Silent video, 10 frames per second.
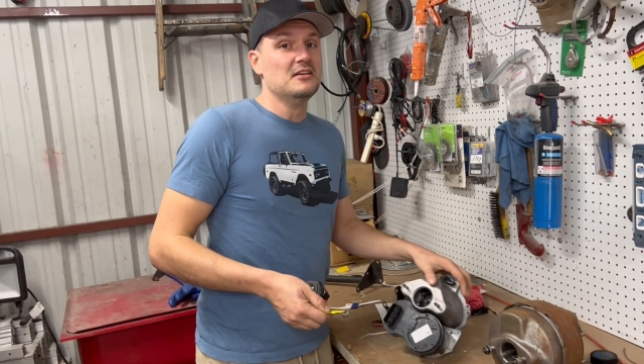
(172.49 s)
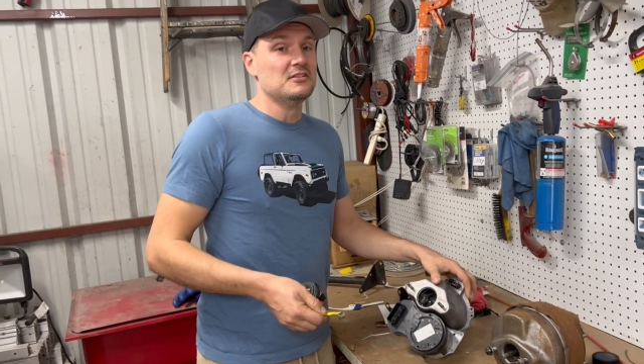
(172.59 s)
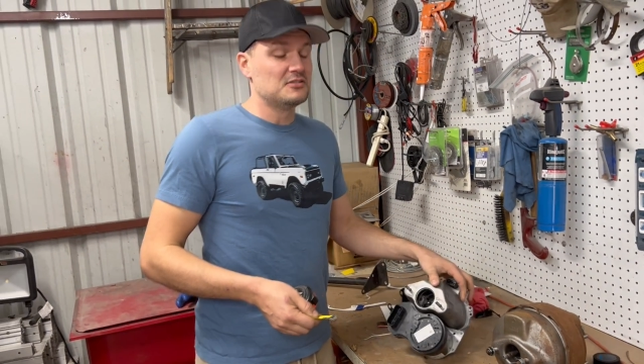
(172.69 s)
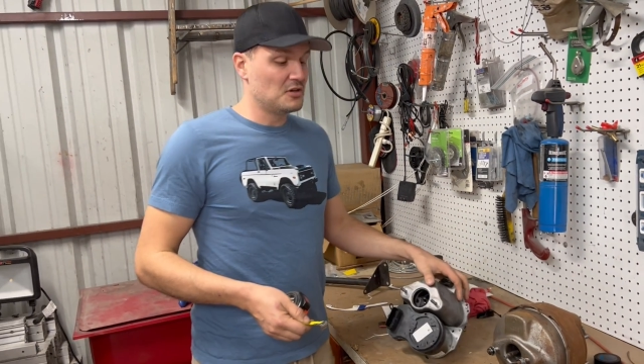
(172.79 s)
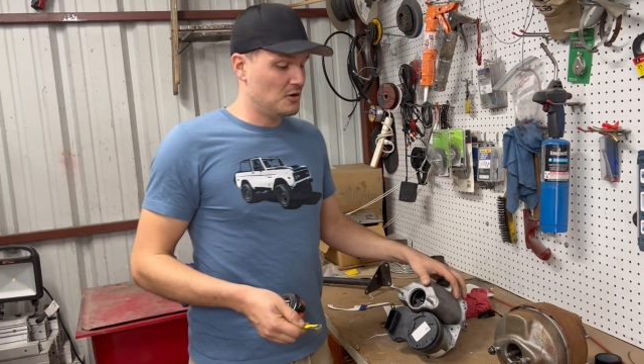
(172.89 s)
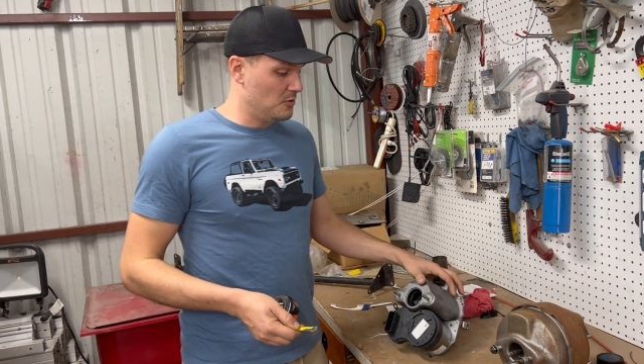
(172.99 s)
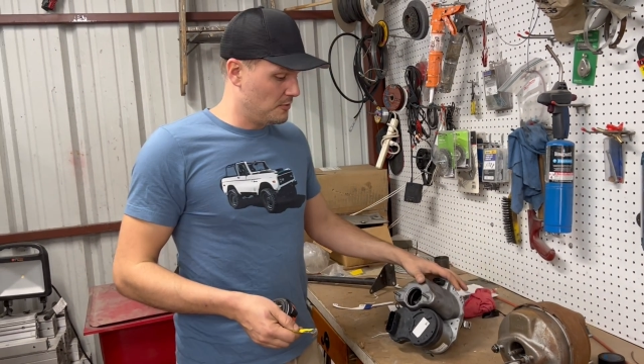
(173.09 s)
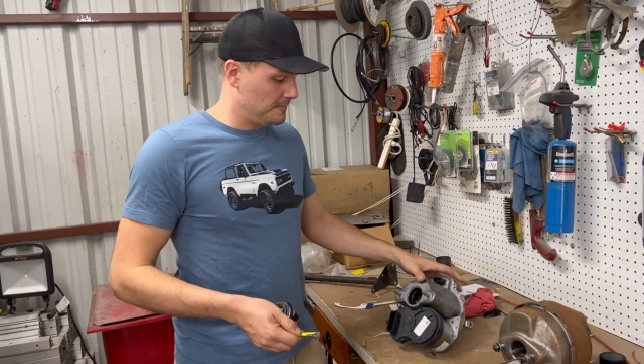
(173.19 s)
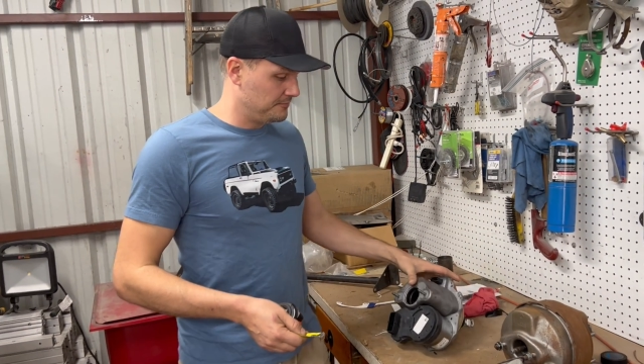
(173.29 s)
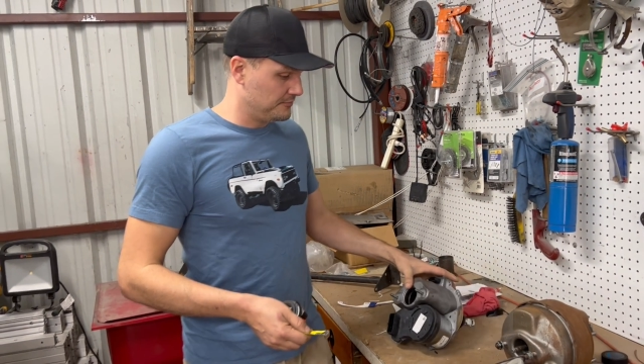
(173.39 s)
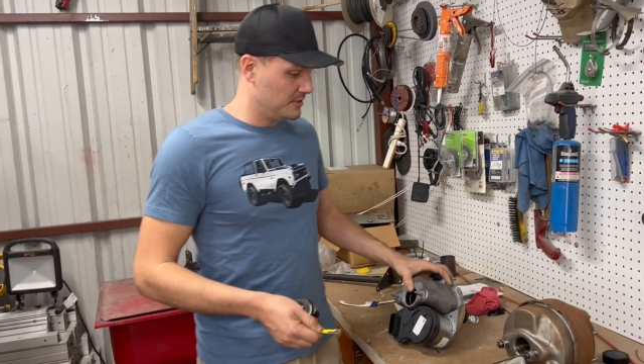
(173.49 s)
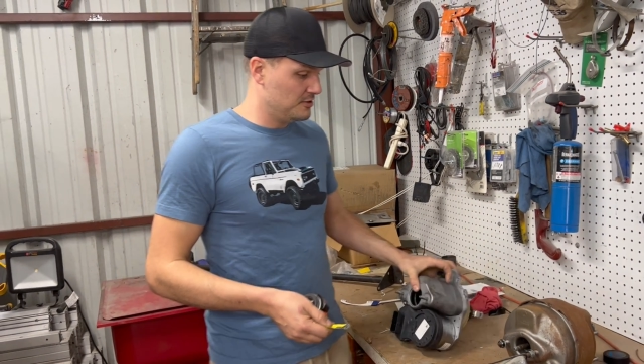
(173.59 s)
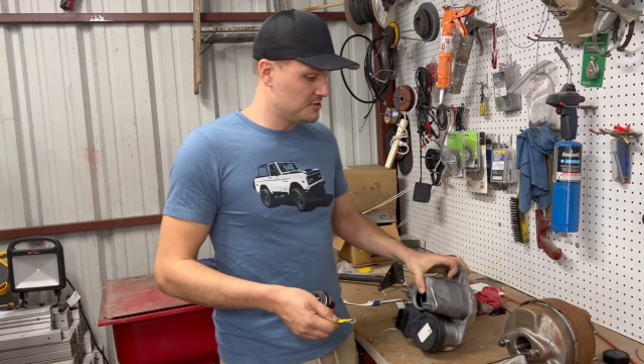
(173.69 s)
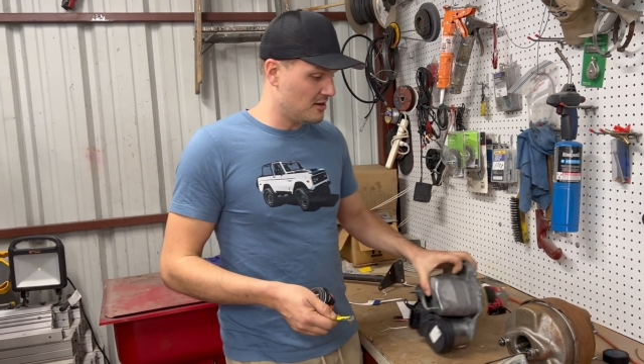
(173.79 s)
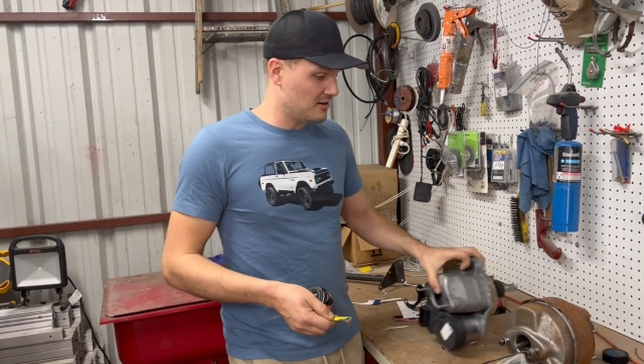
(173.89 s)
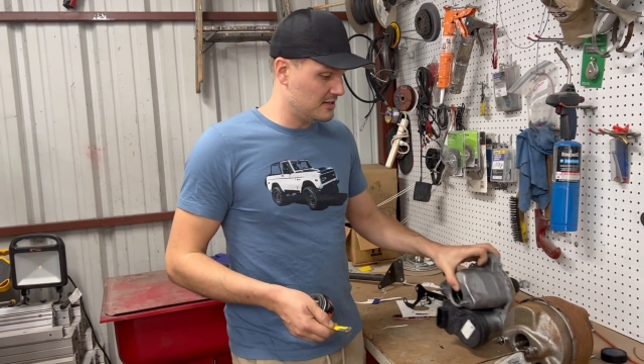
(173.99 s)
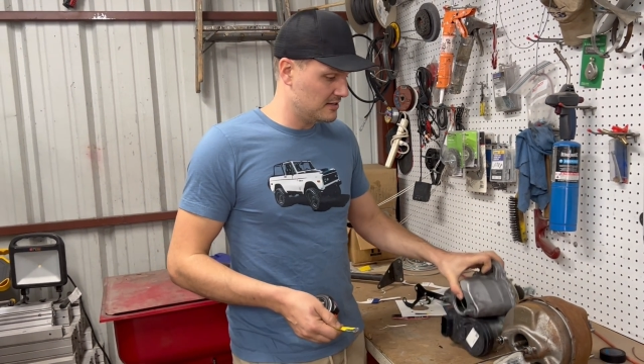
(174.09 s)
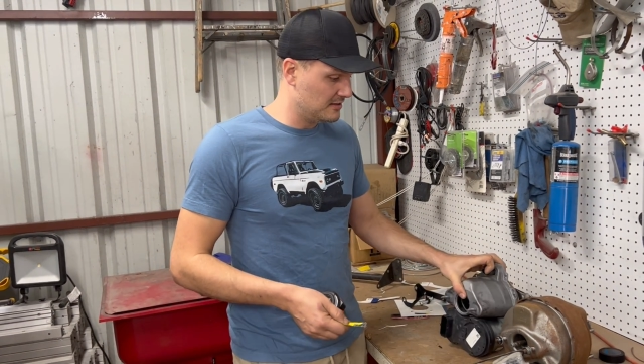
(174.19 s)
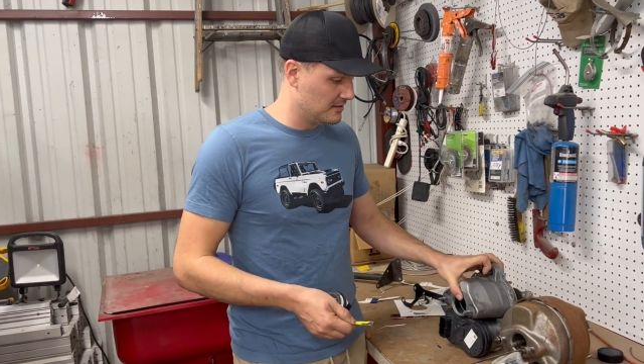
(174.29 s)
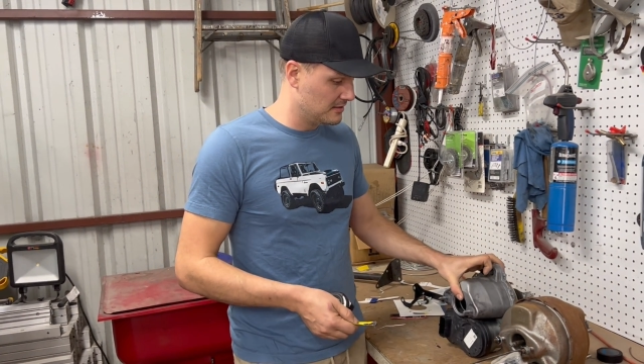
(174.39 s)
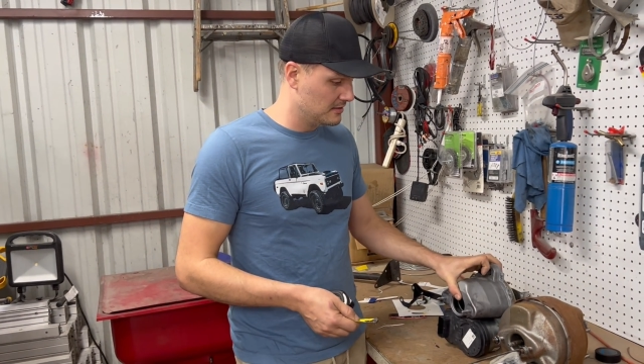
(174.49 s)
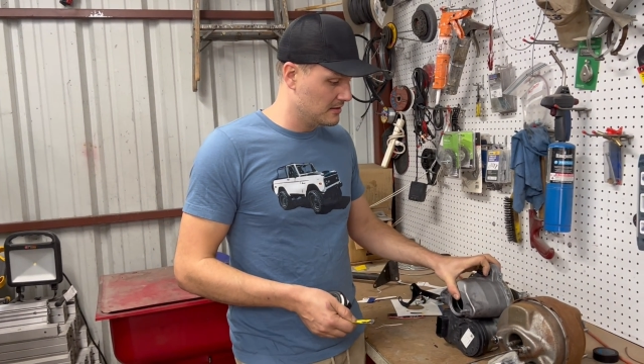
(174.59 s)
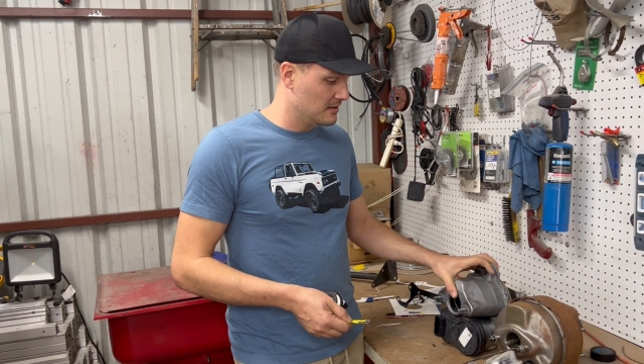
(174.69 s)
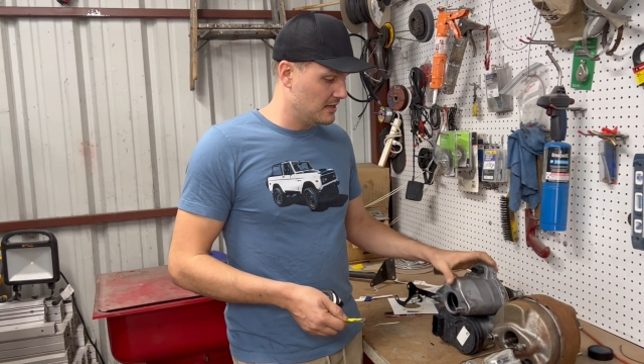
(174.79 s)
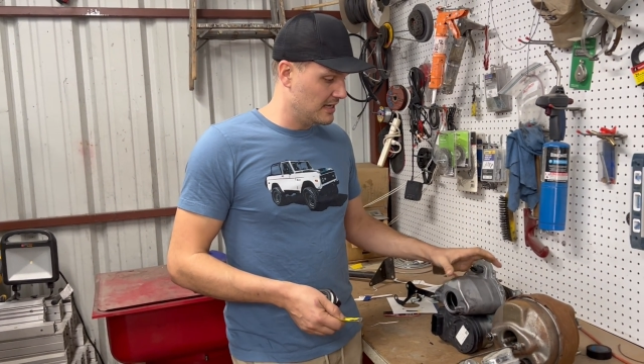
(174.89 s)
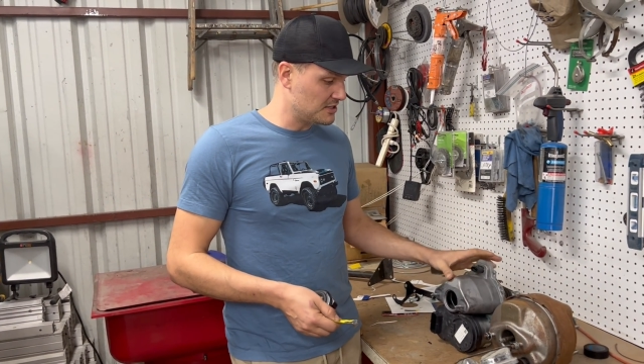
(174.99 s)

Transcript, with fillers: So you're talking, it's